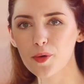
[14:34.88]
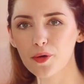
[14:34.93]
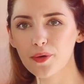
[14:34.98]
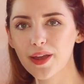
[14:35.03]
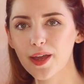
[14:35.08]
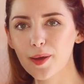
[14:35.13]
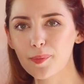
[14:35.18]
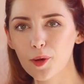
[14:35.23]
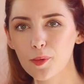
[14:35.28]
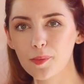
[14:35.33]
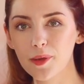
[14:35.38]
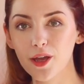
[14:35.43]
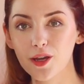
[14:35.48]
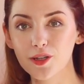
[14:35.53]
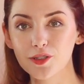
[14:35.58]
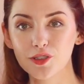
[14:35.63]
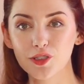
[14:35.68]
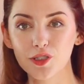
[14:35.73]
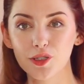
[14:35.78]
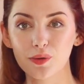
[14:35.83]
Maria put me
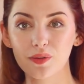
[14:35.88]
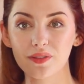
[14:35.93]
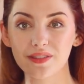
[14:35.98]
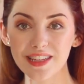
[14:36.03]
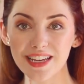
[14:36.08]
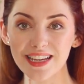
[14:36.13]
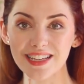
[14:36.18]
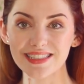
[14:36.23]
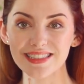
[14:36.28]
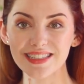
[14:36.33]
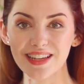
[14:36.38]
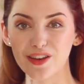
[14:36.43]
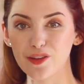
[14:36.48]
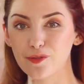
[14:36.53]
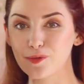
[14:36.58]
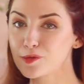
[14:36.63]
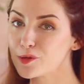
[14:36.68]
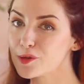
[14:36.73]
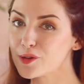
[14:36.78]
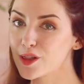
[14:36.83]
on to this, and
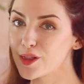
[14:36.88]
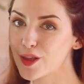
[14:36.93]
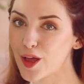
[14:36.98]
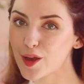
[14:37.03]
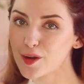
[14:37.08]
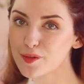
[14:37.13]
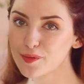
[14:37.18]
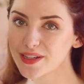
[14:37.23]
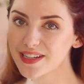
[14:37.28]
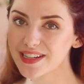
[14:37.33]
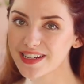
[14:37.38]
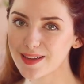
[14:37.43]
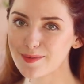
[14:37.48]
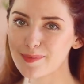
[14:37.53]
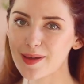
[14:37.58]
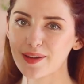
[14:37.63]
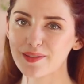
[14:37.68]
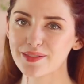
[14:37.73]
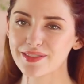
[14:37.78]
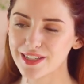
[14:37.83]
I've been doing a lot of reading
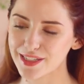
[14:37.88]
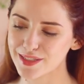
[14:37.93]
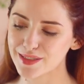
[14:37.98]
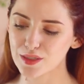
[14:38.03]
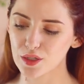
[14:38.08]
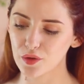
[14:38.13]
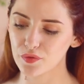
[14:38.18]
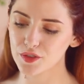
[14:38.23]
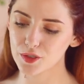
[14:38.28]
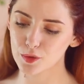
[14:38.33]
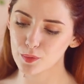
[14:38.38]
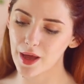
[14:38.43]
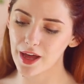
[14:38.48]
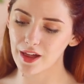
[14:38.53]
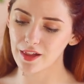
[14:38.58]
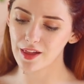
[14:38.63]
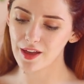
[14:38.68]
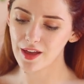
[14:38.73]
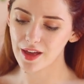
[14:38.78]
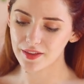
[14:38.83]
about this stuff as
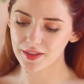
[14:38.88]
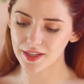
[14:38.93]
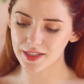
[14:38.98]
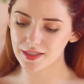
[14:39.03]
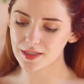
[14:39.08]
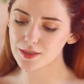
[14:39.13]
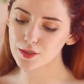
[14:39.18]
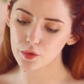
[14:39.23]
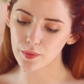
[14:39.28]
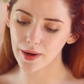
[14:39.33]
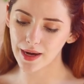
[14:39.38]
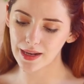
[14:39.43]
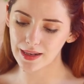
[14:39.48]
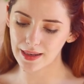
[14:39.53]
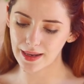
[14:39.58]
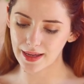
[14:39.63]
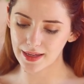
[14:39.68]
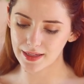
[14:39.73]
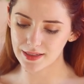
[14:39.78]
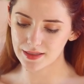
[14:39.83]
well. This is Great
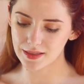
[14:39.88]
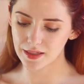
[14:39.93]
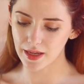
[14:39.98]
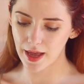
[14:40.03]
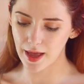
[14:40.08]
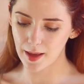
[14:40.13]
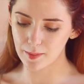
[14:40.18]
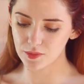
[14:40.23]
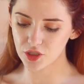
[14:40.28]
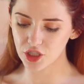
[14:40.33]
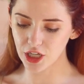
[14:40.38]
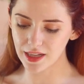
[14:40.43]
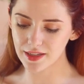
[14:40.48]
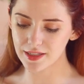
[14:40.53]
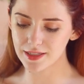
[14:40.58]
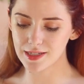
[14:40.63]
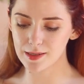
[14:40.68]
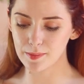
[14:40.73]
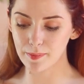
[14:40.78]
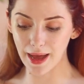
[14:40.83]
Lakes
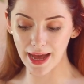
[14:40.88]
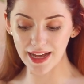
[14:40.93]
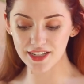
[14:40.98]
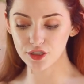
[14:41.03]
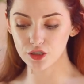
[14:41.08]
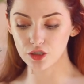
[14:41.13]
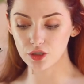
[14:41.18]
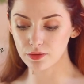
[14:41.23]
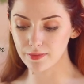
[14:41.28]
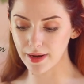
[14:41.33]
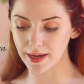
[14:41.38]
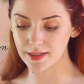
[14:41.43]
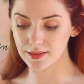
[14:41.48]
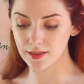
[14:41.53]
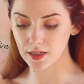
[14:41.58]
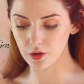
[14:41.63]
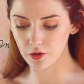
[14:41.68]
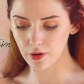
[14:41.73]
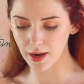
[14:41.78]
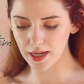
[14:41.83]
Gelatin Pasture
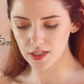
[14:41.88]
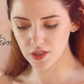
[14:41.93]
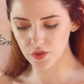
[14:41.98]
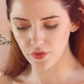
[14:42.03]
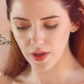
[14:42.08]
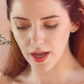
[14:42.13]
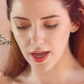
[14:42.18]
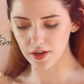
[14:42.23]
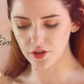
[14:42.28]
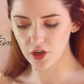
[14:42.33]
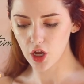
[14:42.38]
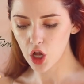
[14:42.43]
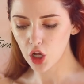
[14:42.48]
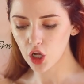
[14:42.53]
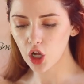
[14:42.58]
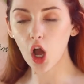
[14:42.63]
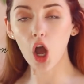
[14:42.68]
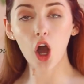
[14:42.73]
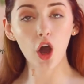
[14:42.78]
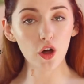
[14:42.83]
Raised and Grass-Fed
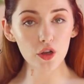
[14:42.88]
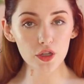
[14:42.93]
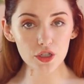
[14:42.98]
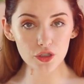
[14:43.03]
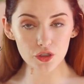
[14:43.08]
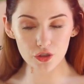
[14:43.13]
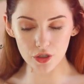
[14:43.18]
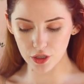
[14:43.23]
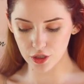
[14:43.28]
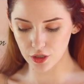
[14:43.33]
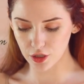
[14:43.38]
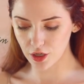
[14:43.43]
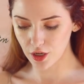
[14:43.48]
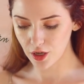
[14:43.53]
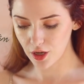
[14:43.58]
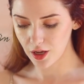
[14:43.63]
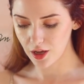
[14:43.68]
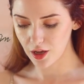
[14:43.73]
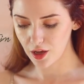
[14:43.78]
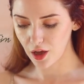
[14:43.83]
Collagen
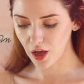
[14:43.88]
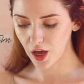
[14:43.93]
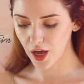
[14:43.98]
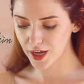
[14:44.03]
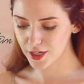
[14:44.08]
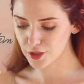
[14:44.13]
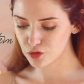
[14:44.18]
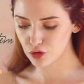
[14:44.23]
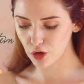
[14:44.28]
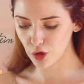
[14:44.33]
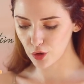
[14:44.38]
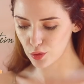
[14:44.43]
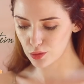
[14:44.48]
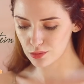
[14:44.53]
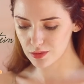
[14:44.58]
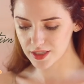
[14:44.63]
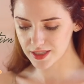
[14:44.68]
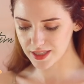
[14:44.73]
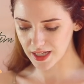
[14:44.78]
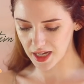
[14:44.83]

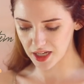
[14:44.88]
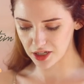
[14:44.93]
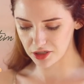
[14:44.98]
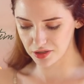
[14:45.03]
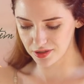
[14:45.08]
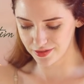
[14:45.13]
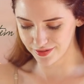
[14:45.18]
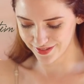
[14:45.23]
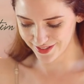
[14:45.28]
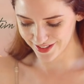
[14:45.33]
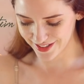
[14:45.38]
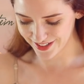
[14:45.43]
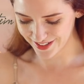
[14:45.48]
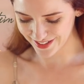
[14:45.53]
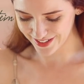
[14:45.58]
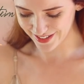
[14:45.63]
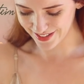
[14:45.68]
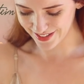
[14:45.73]
Hydrolysate.